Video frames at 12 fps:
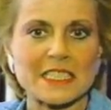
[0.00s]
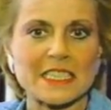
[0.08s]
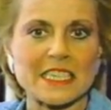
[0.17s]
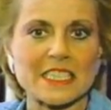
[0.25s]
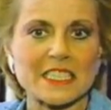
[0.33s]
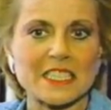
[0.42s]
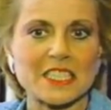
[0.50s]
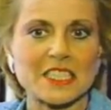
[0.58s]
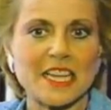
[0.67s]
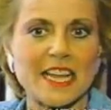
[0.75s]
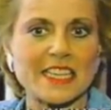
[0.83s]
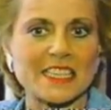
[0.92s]
It's
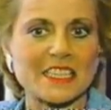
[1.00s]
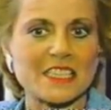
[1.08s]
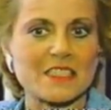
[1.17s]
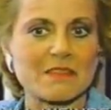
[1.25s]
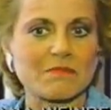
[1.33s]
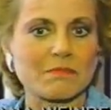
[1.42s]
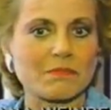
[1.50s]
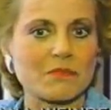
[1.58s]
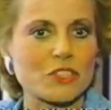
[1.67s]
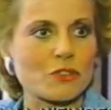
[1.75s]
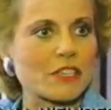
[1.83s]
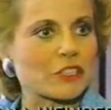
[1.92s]
like the
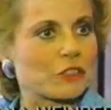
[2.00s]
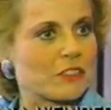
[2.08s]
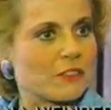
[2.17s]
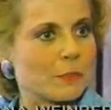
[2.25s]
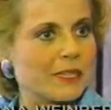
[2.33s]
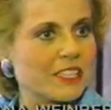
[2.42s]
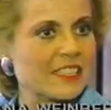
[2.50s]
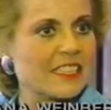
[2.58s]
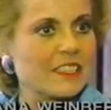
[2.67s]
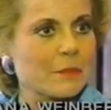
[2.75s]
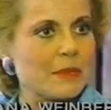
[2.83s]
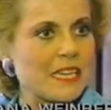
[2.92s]
structure of a building, the
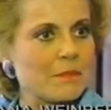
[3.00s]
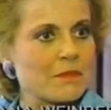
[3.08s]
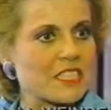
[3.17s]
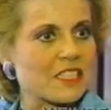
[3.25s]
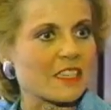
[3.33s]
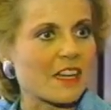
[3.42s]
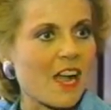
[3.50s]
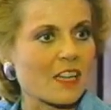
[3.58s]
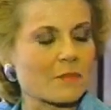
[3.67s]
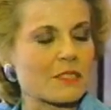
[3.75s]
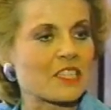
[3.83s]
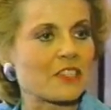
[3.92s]
beams and the
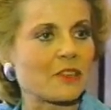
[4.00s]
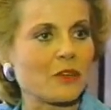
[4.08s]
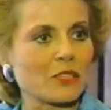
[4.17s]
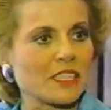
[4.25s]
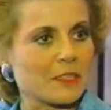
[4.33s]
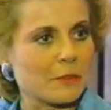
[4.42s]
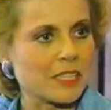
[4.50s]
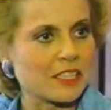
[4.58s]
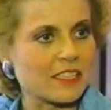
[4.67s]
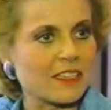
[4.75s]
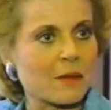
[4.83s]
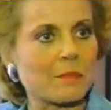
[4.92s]
columns that are holding the
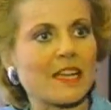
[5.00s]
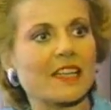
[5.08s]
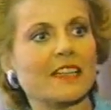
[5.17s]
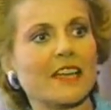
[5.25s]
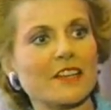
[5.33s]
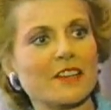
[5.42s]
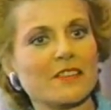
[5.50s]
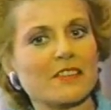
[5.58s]
building up, and then